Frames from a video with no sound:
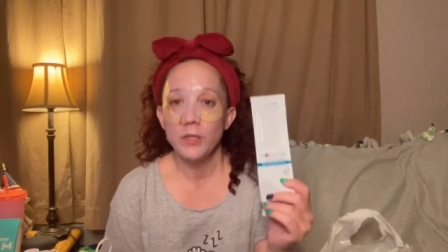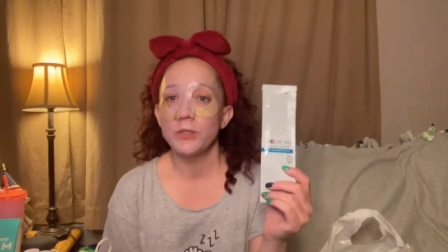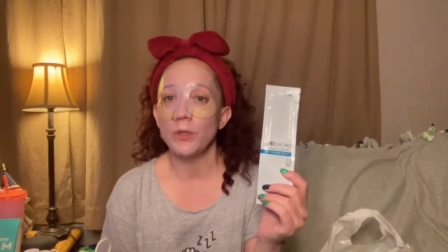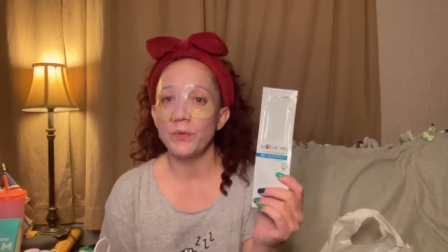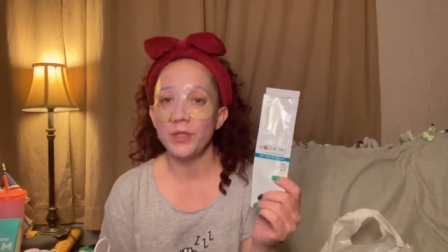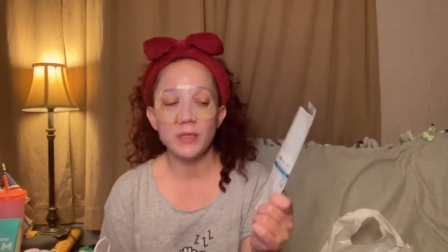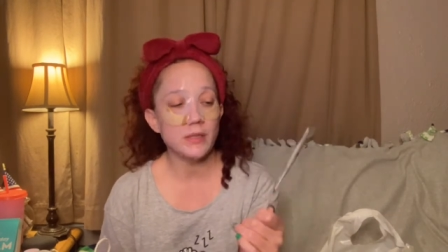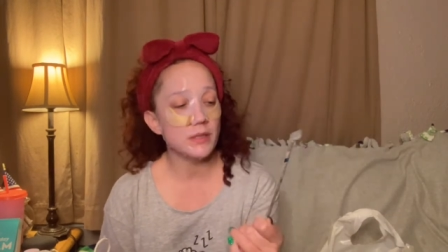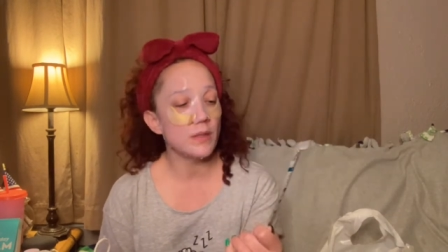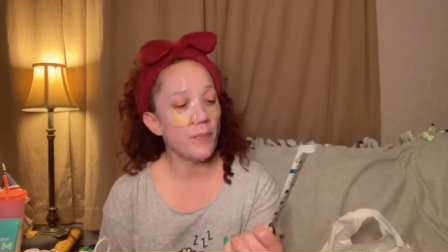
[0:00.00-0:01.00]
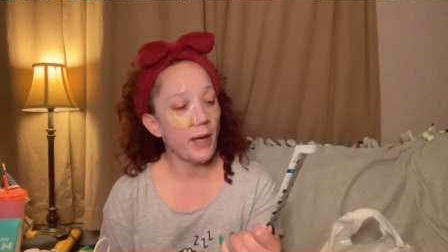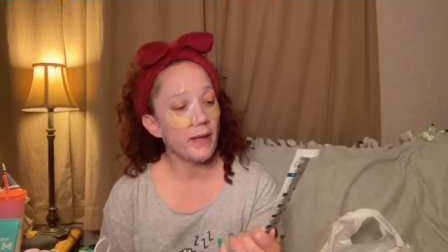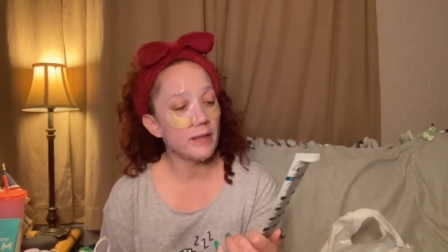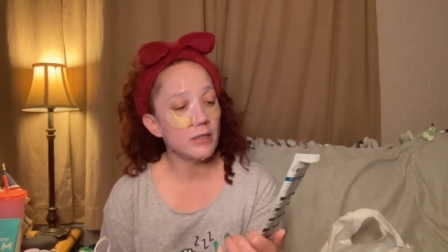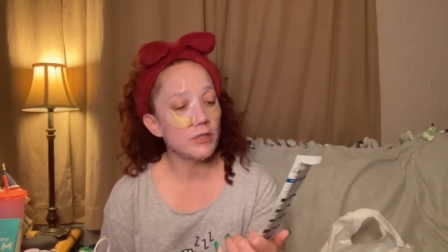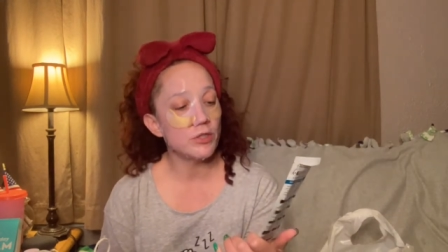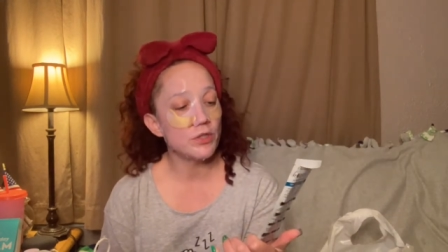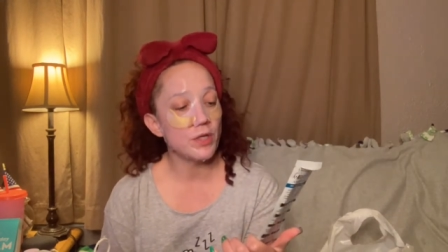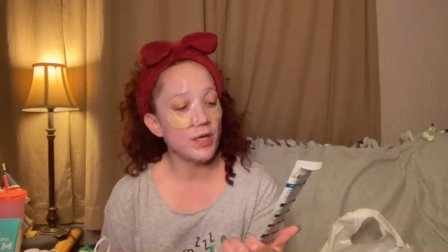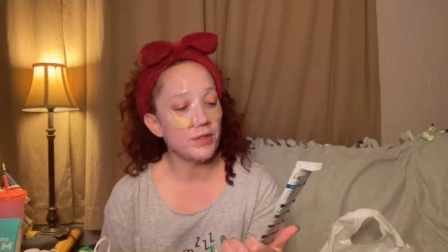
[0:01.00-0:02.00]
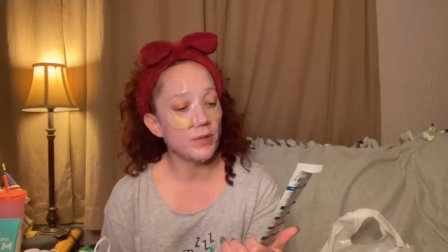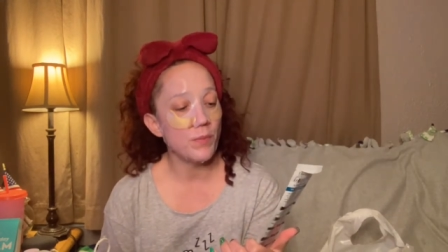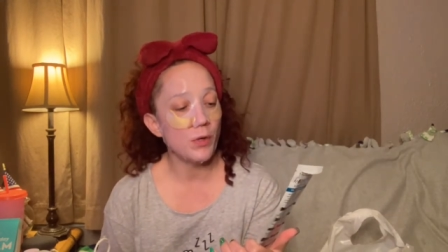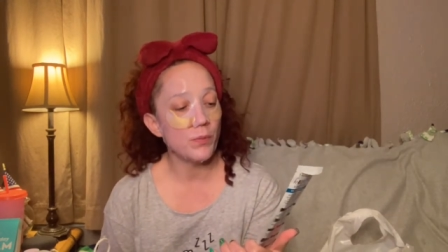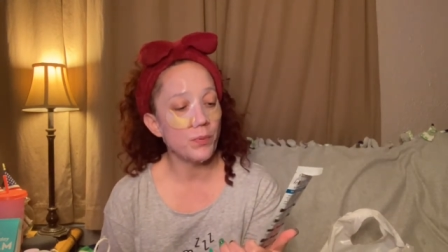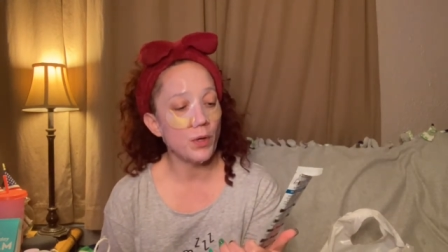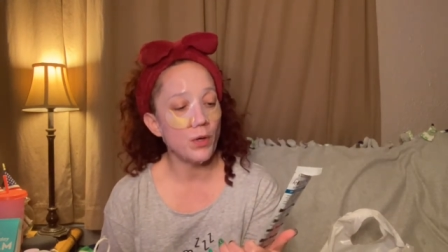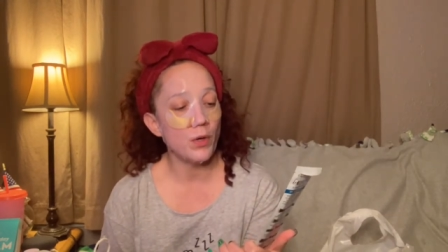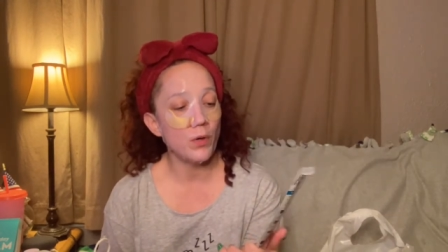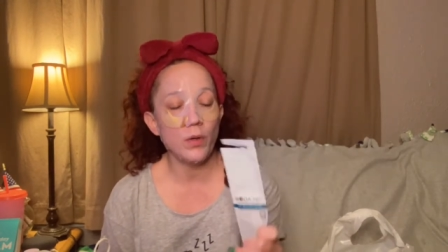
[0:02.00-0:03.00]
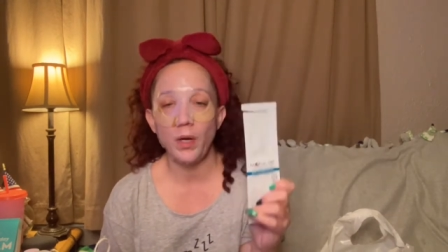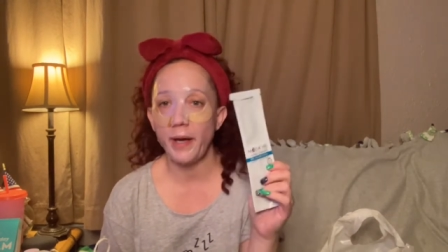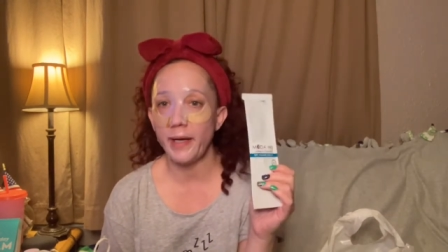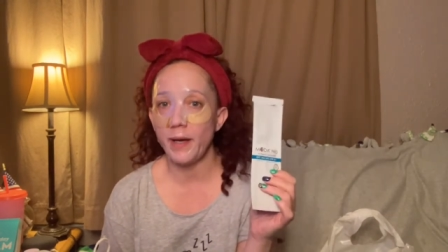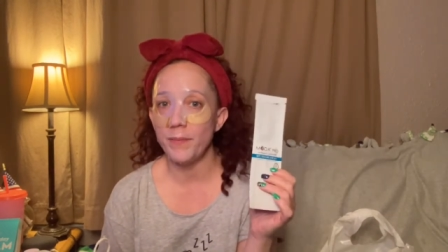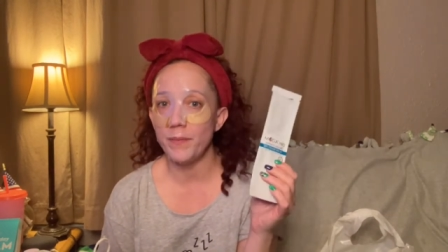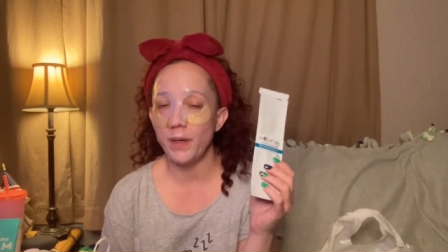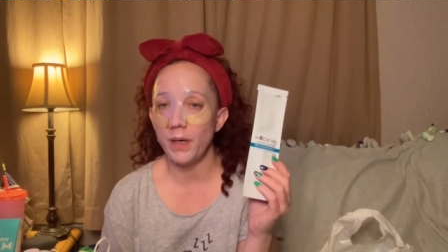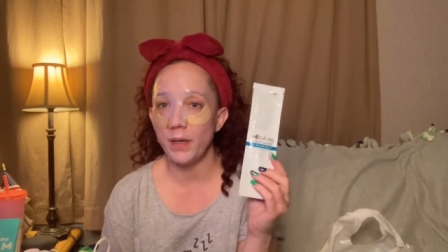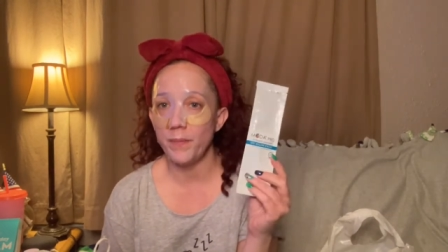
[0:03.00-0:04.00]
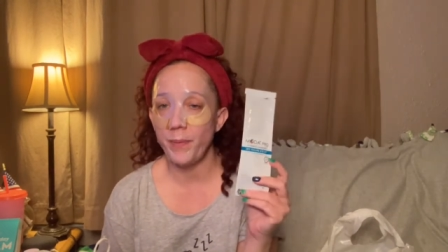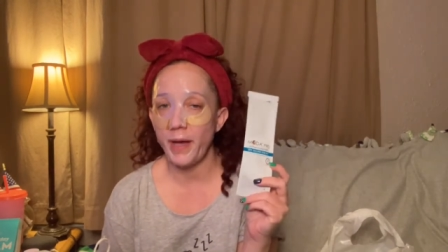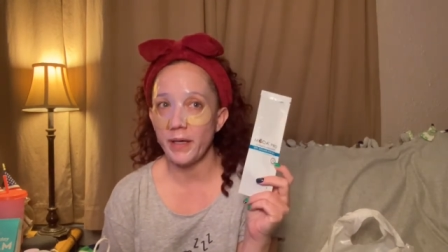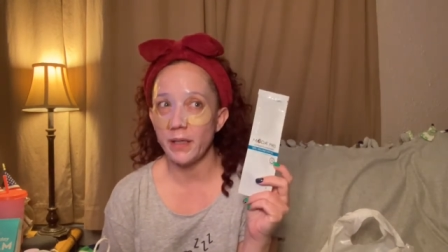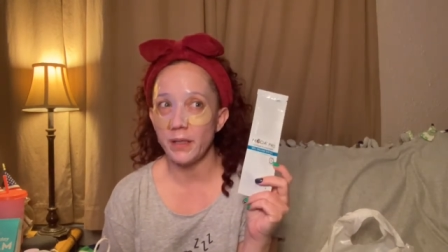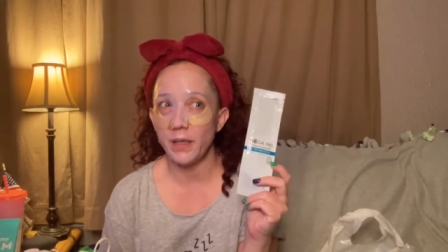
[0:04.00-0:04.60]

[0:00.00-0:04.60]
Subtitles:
So this is the package that the Moda Pro, I got a pack of,